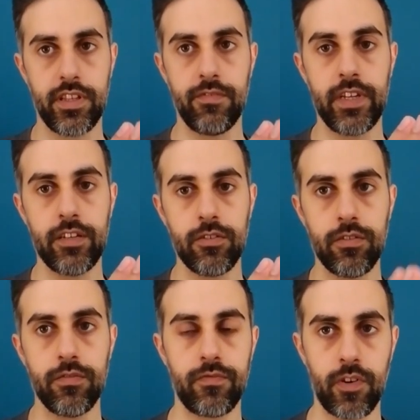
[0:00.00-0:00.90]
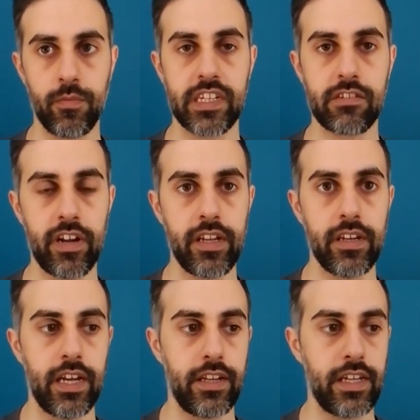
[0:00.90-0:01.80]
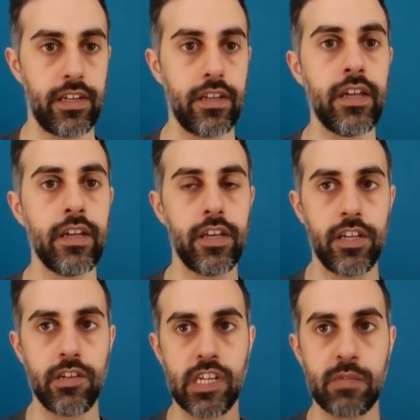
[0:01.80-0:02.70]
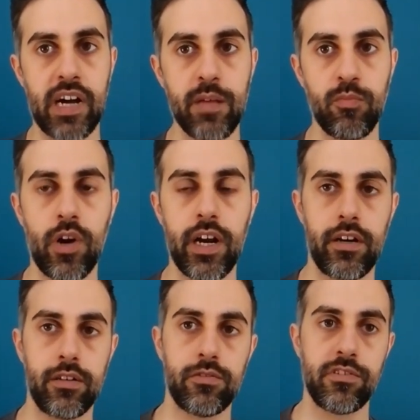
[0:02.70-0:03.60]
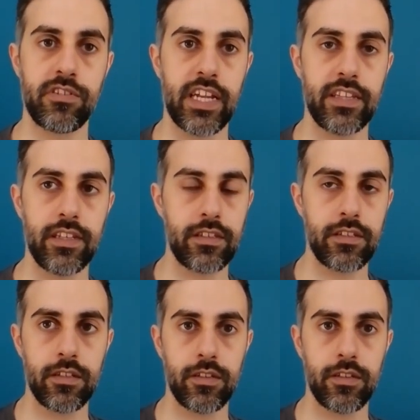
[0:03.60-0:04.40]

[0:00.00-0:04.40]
the video from the screen and then uses PipeWire to send it